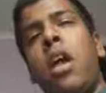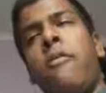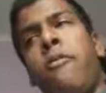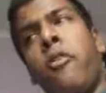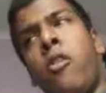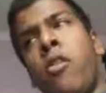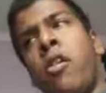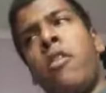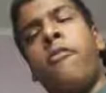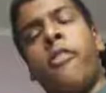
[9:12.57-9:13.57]
If you
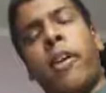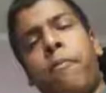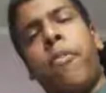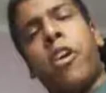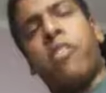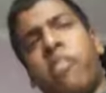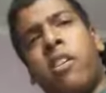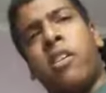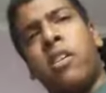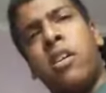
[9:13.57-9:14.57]
look at the freaking picture,